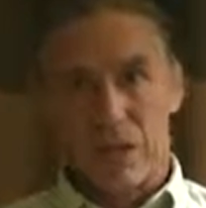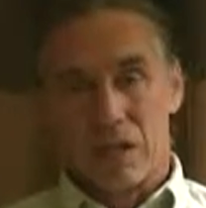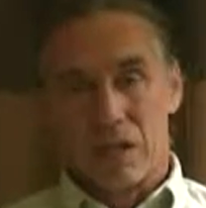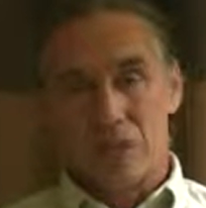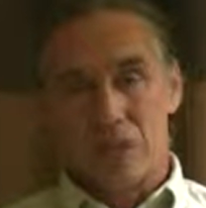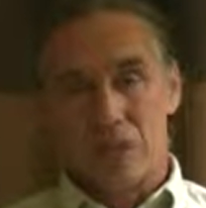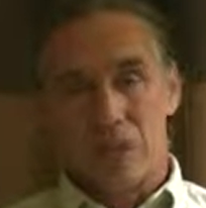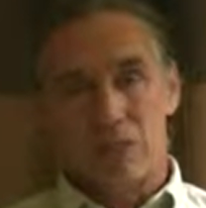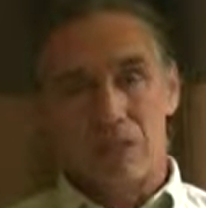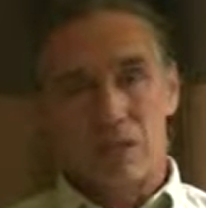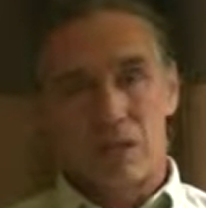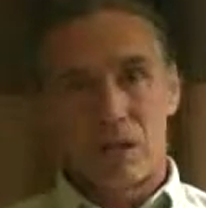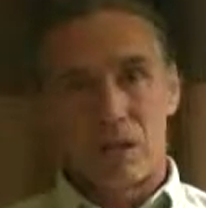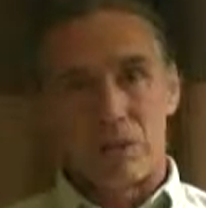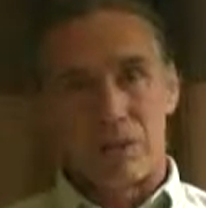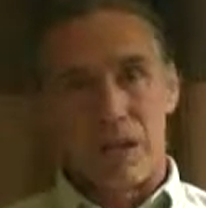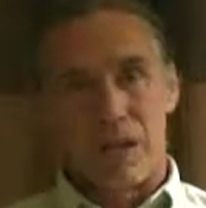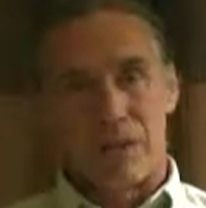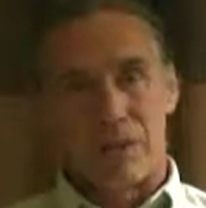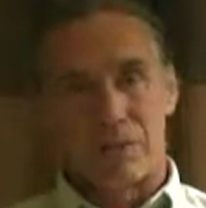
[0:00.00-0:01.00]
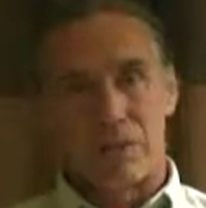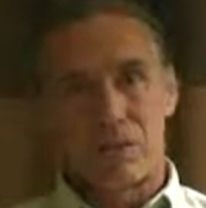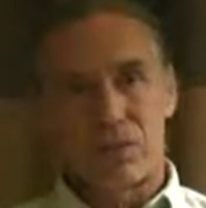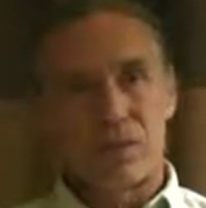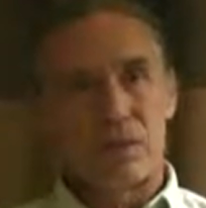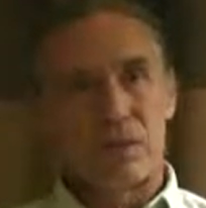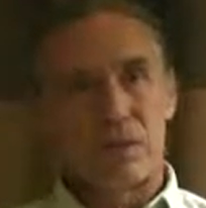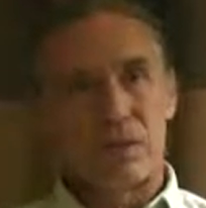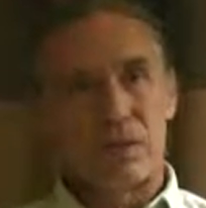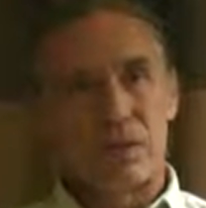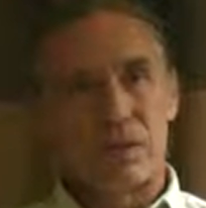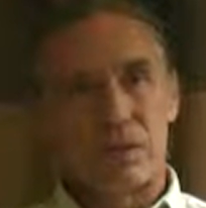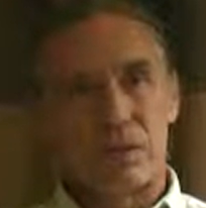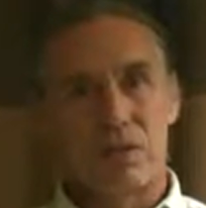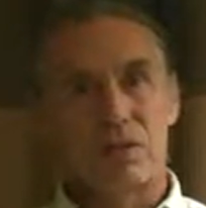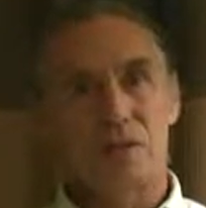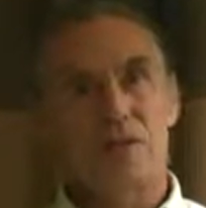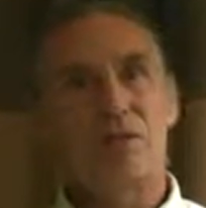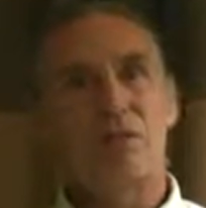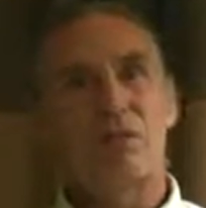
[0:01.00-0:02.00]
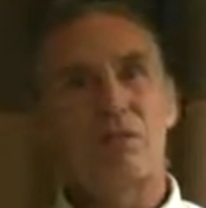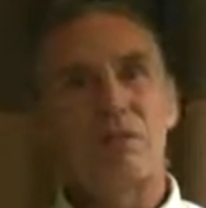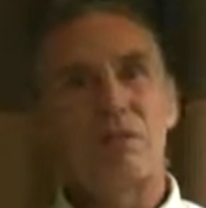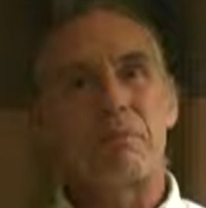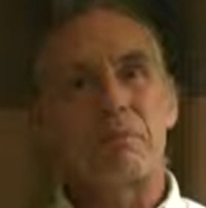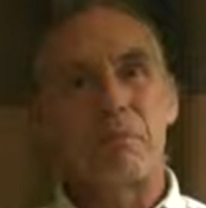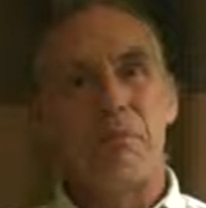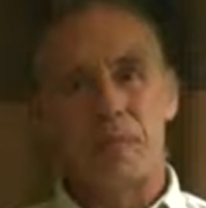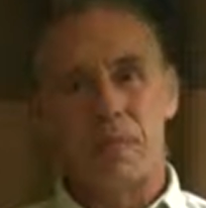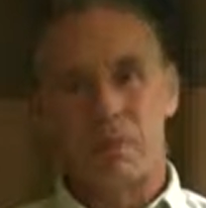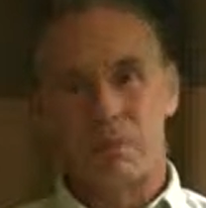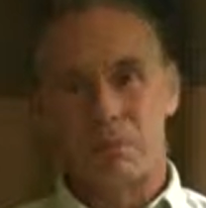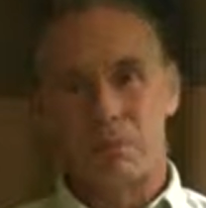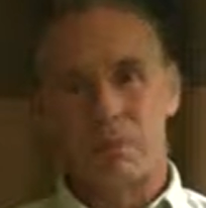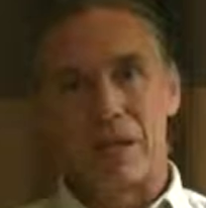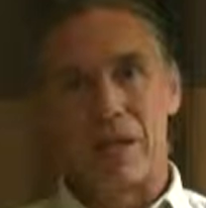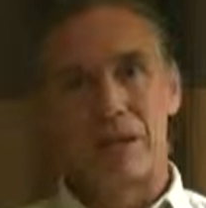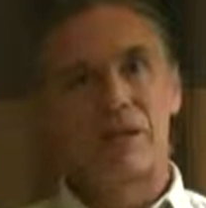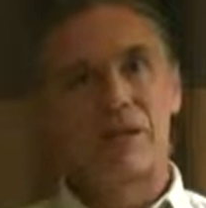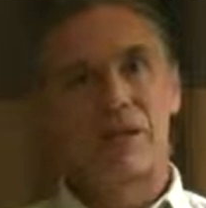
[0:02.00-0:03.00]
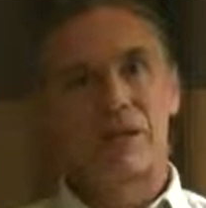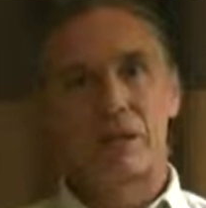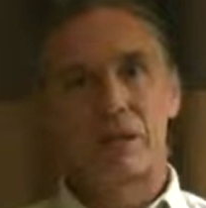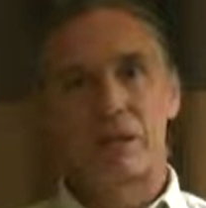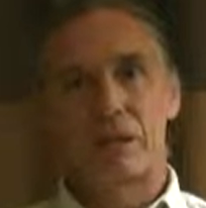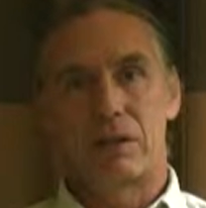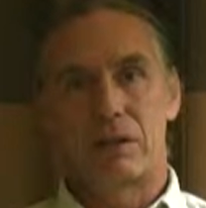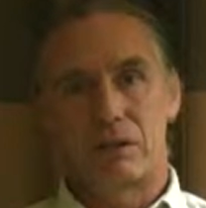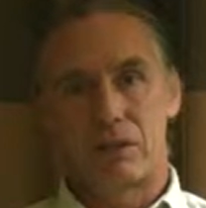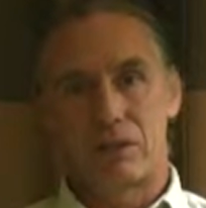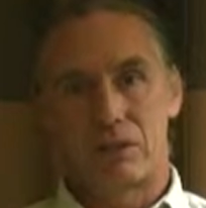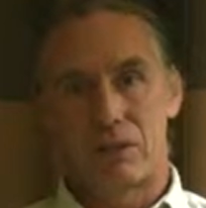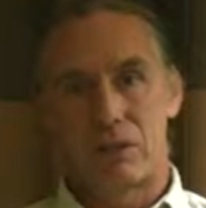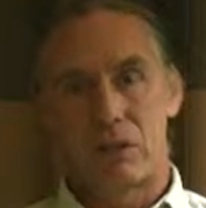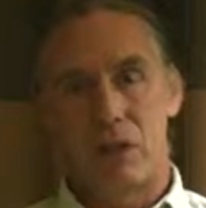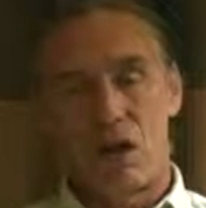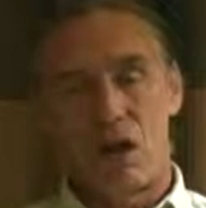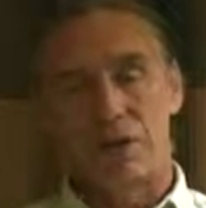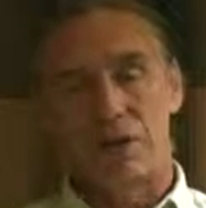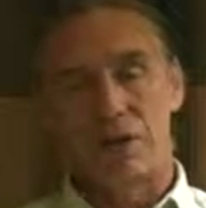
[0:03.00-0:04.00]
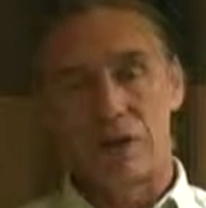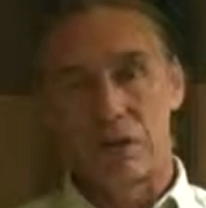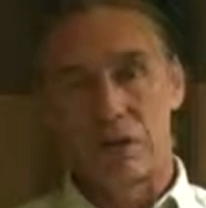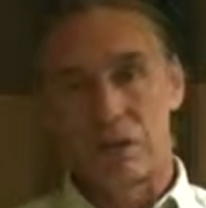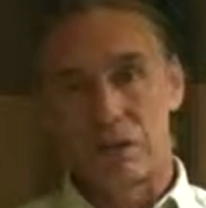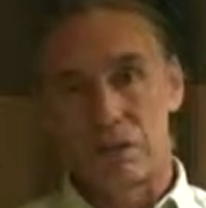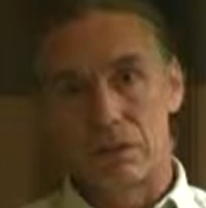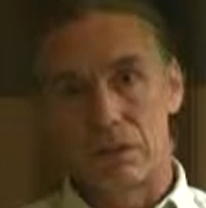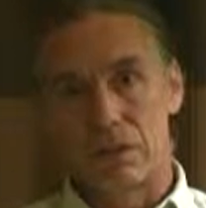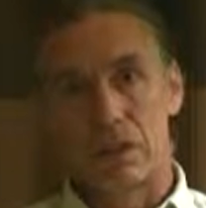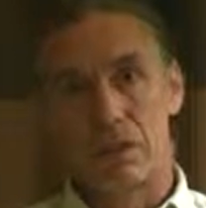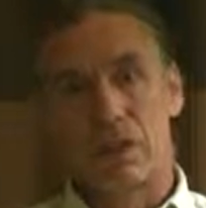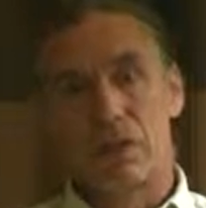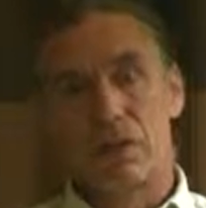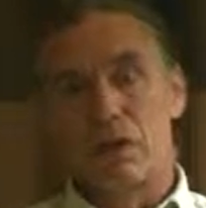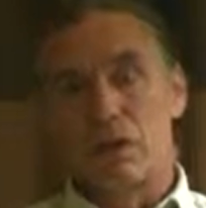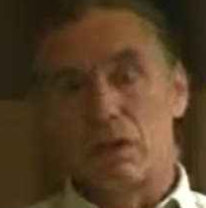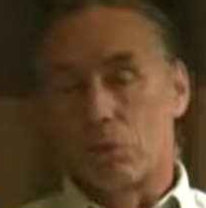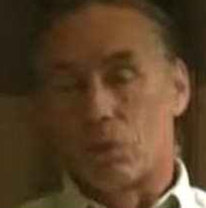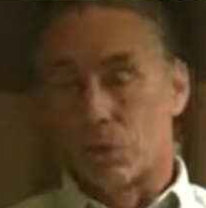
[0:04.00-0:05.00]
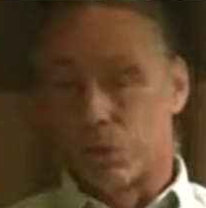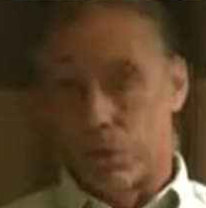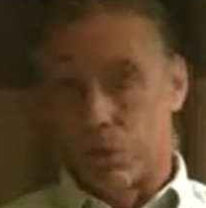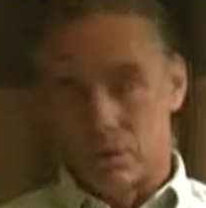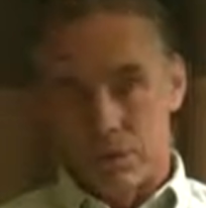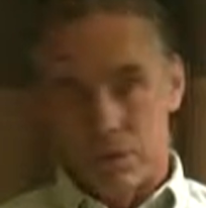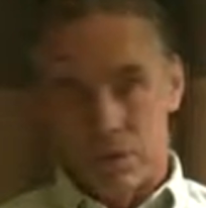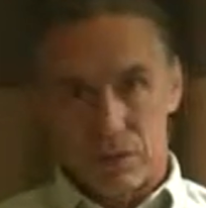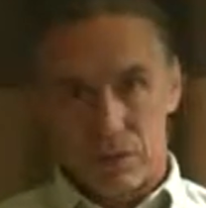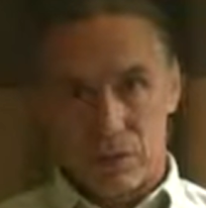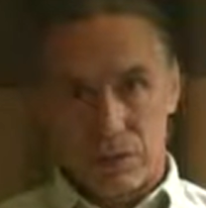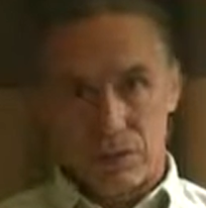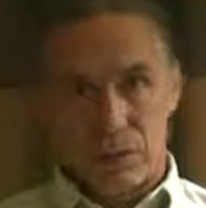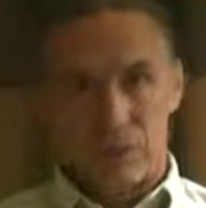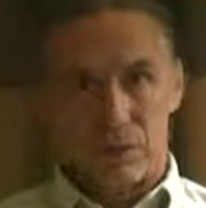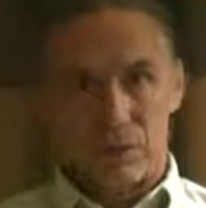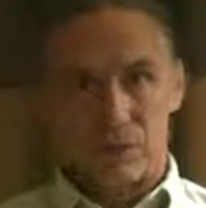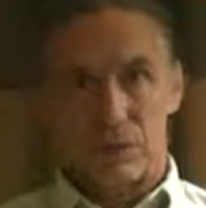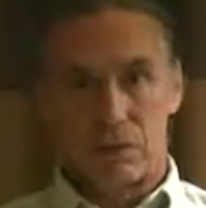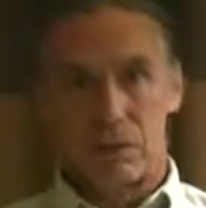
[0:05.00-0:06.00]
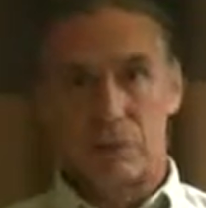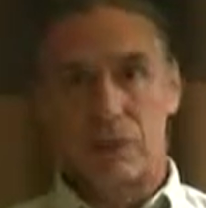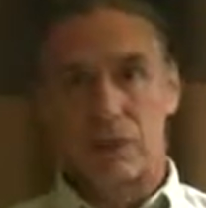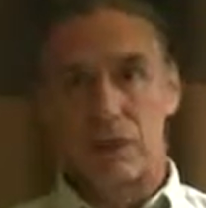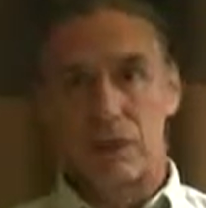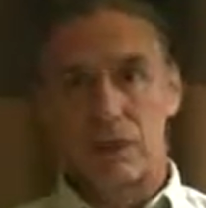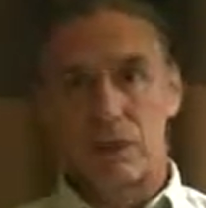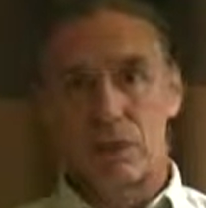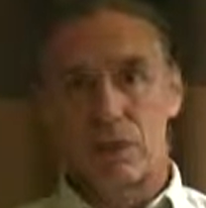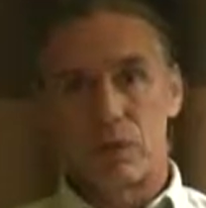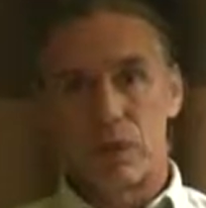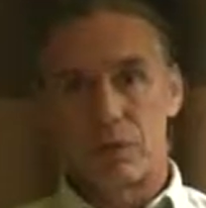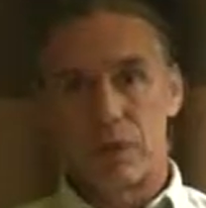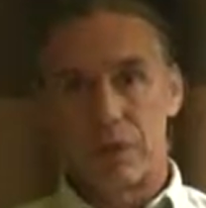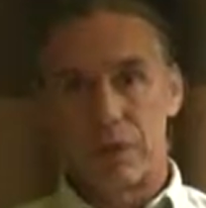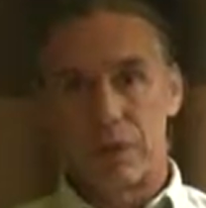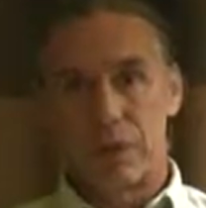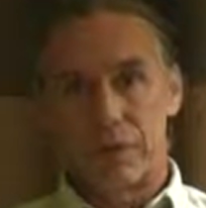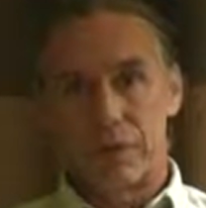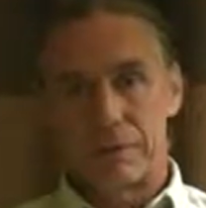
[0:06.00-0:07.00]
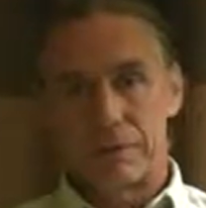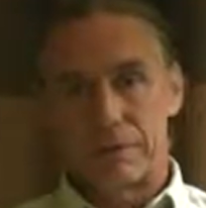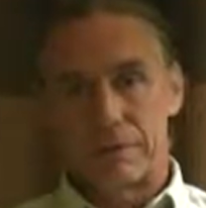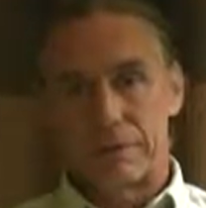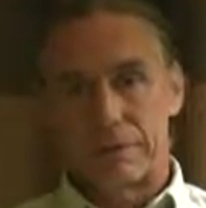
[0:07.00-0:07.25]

students come back after 2 or 3 years and still remember many of the lyrics from the songs they learned when they're in 6th or 7th grade that we created.